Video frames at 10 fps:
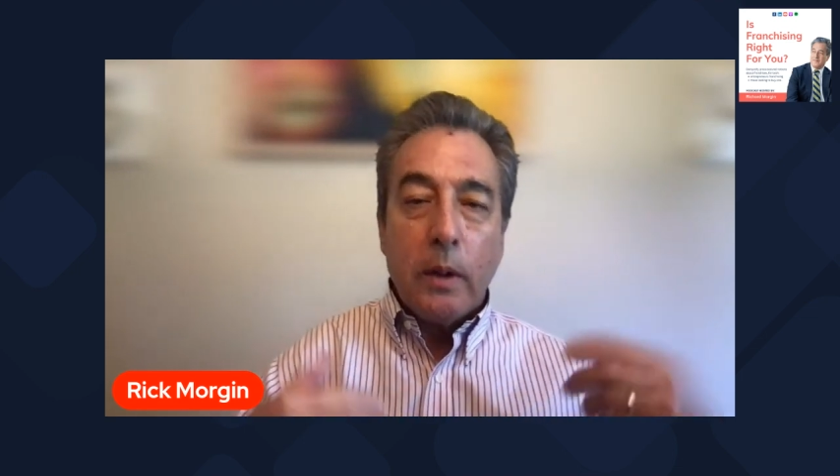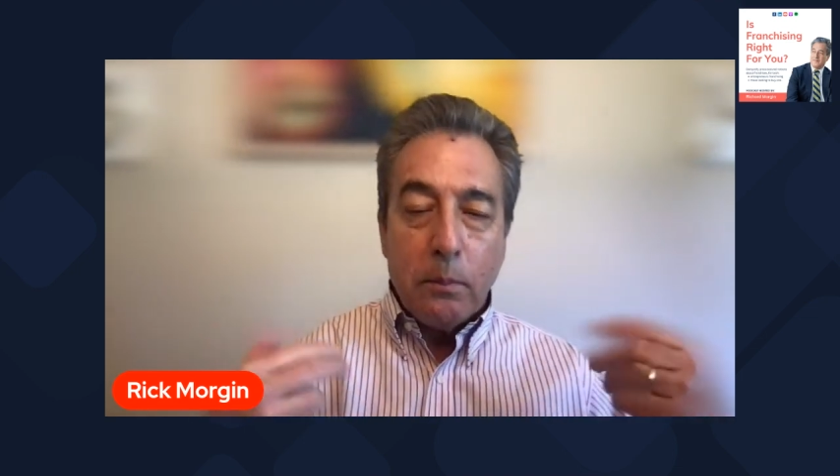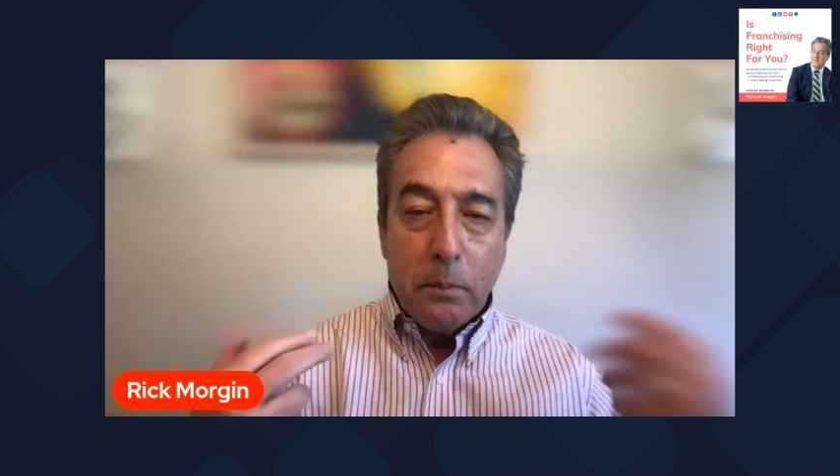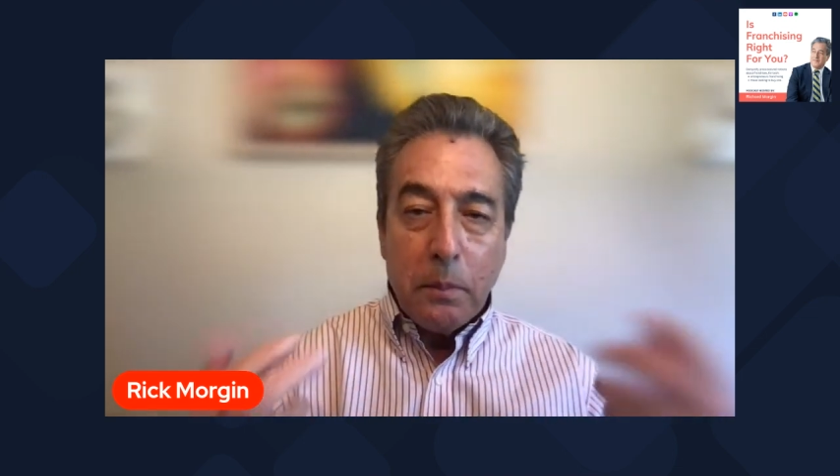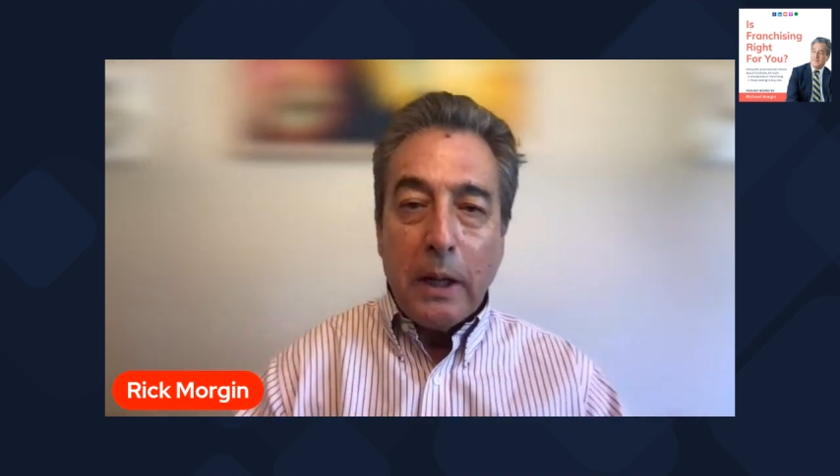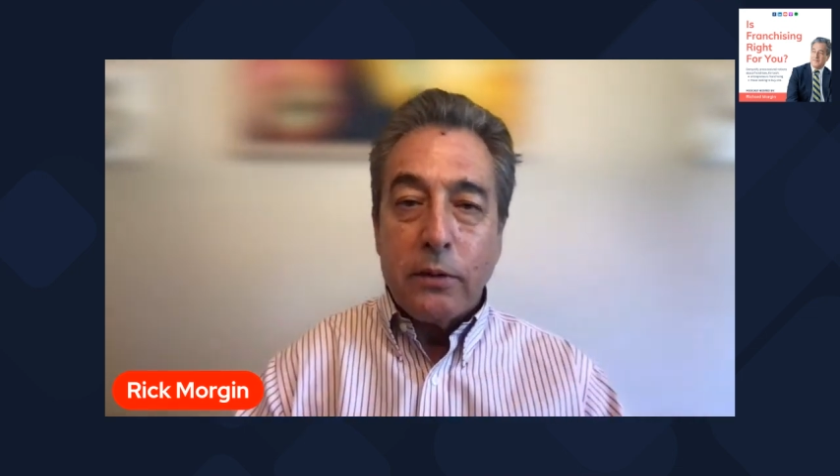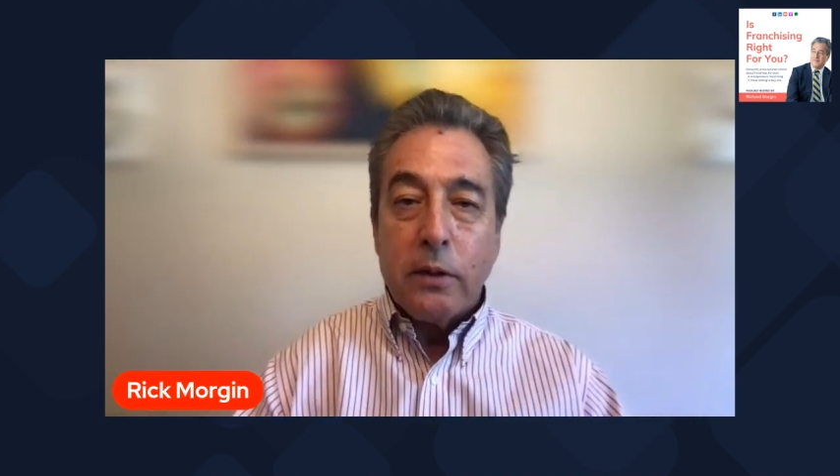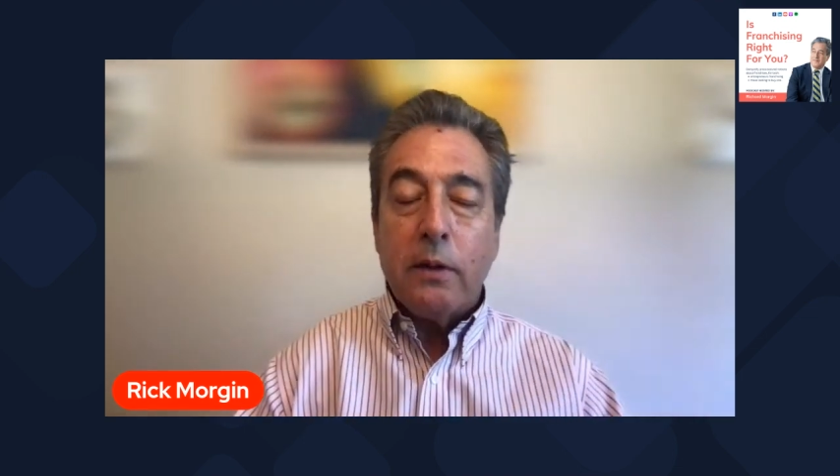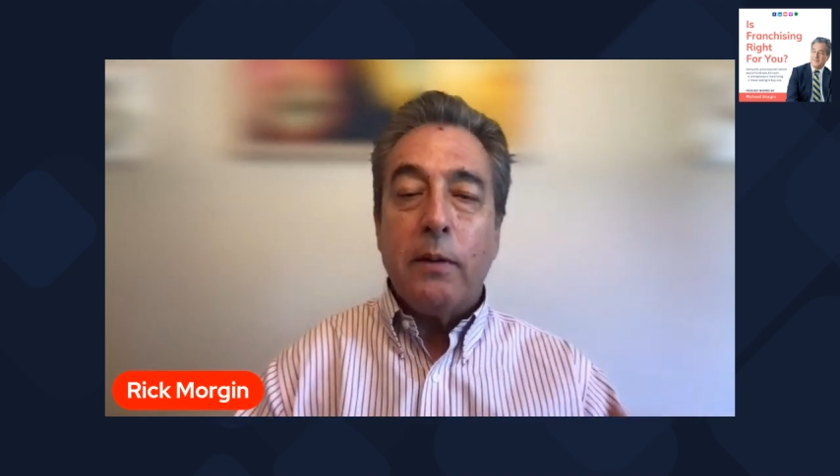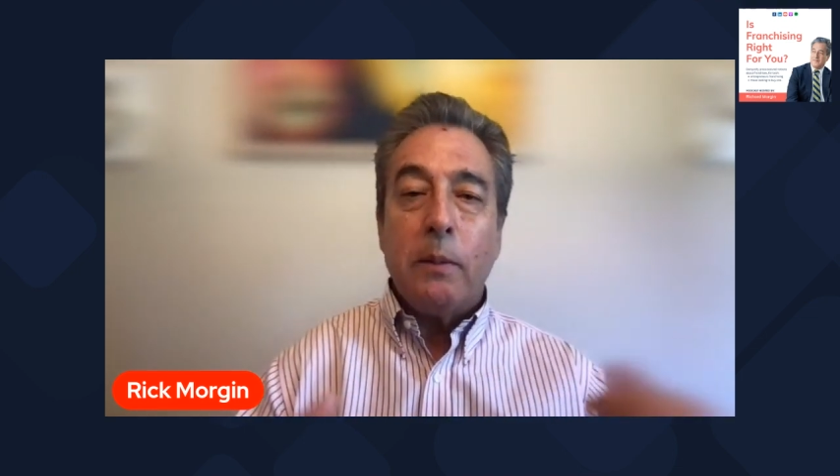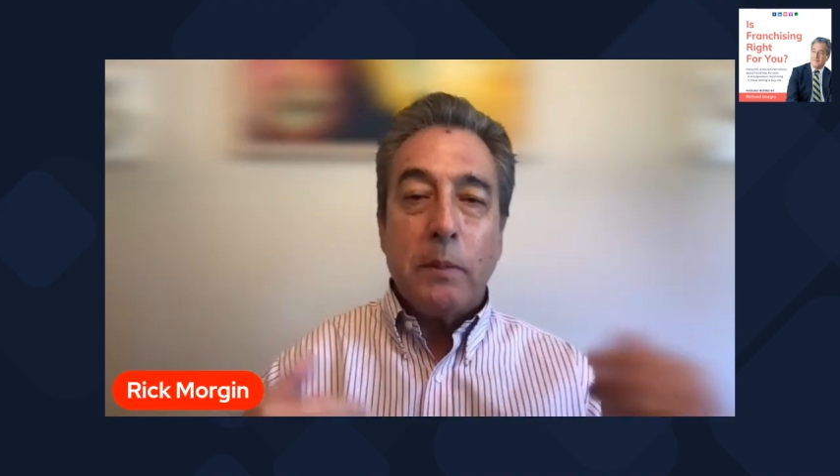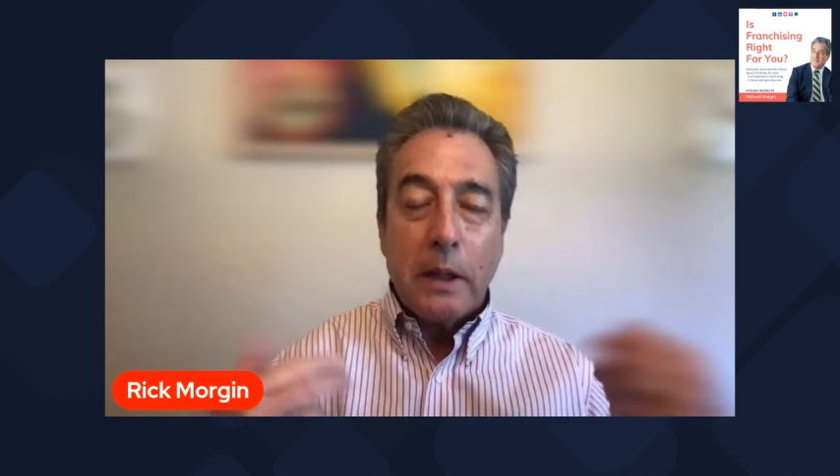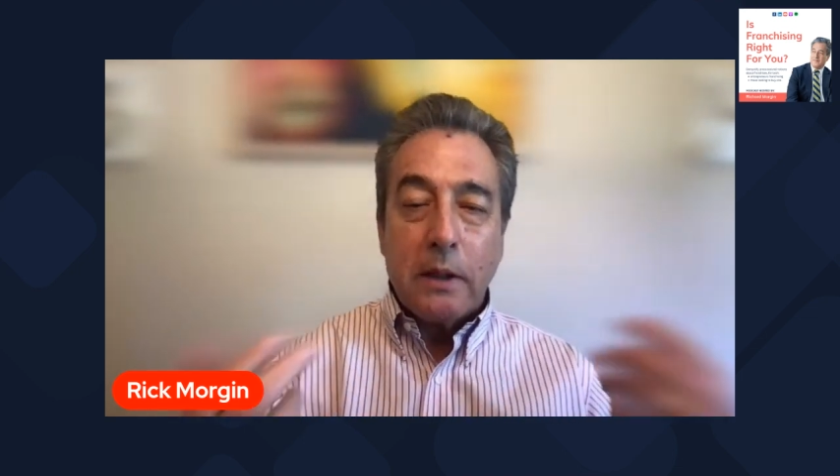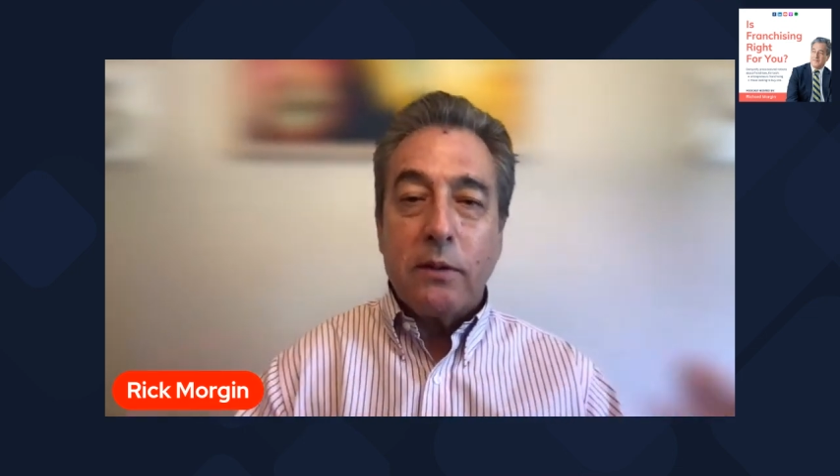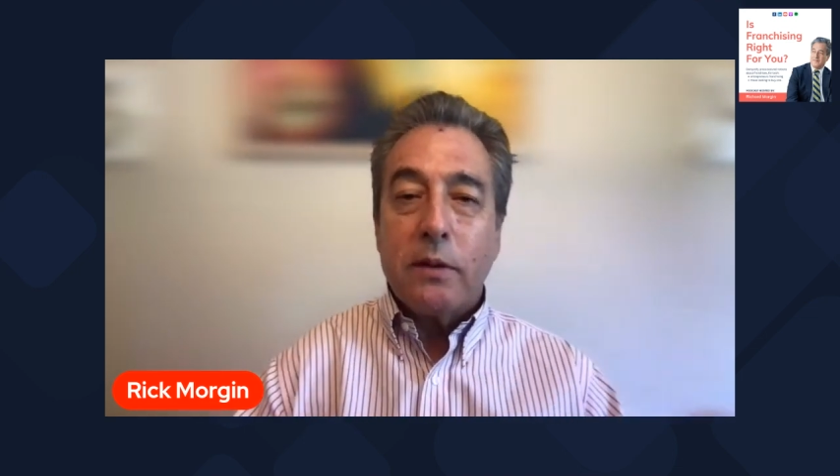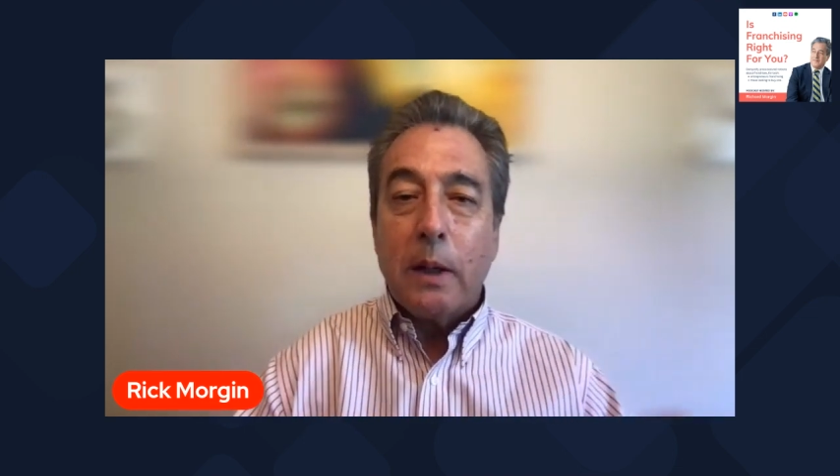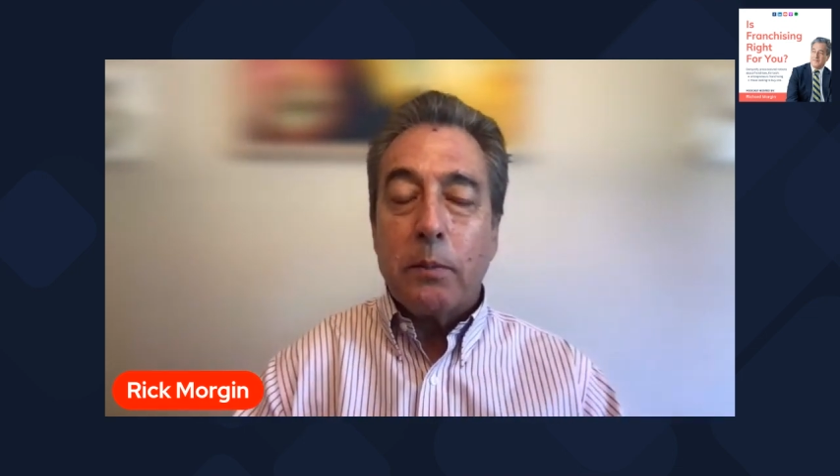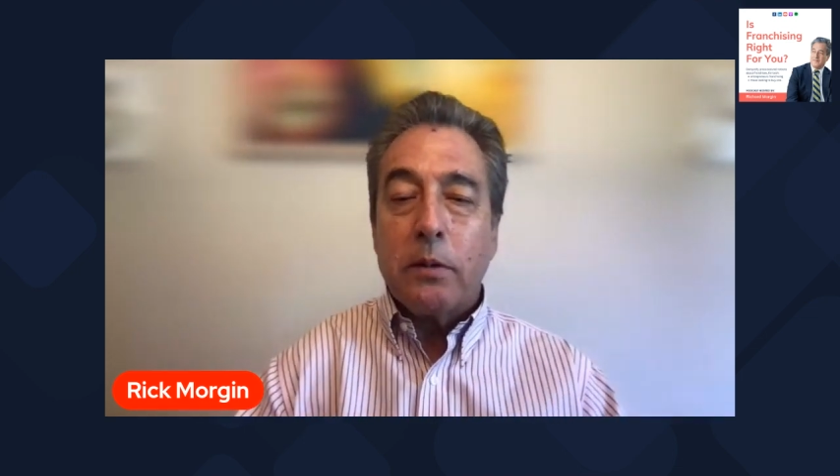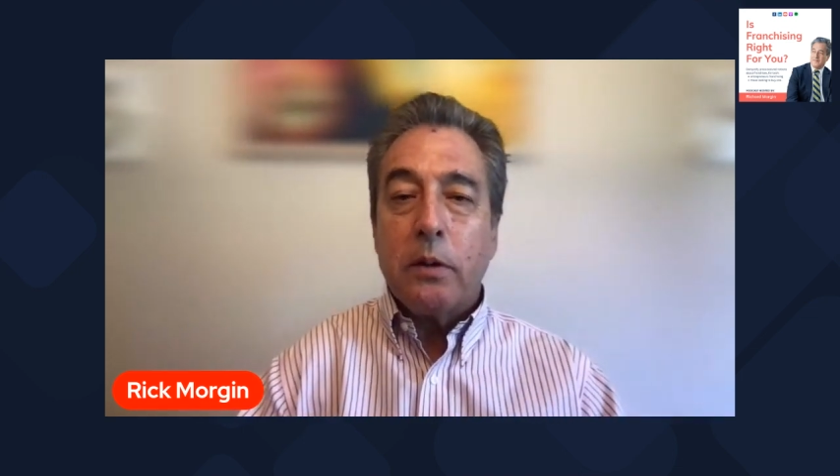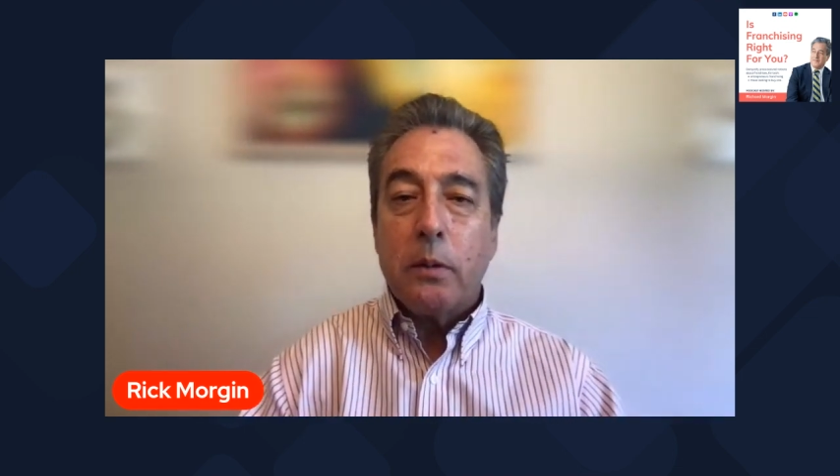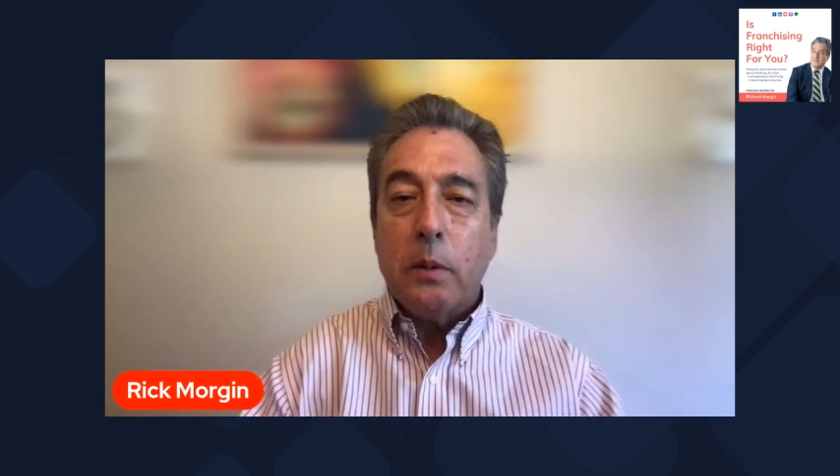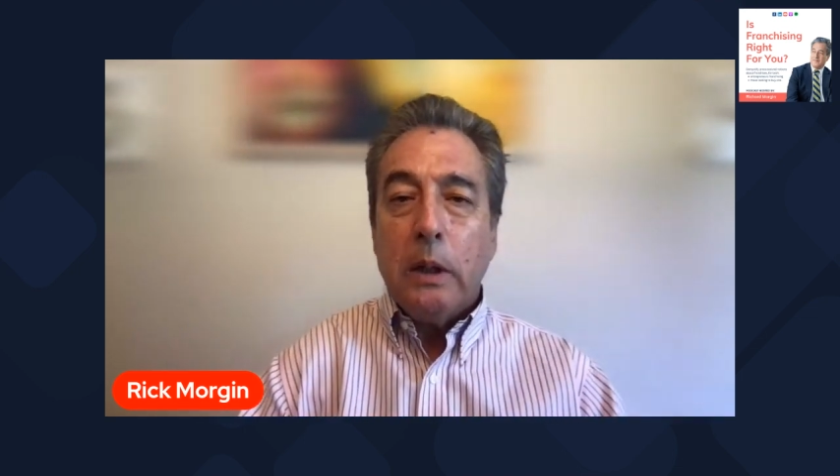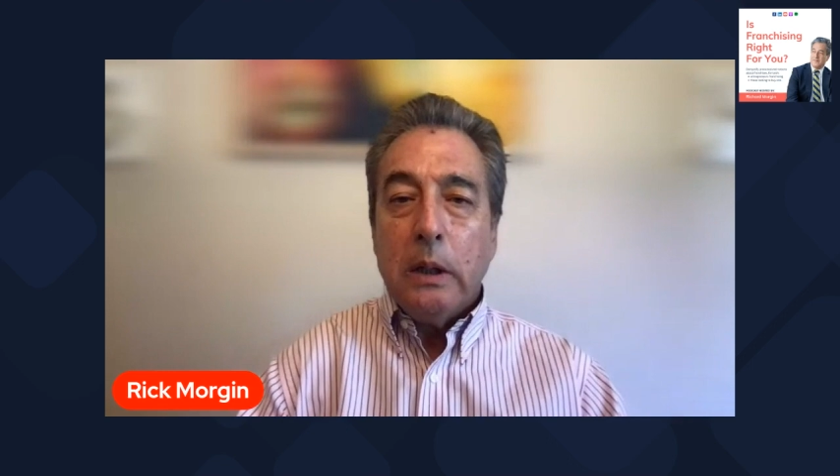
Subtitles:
I'm positive. I'm taking steps to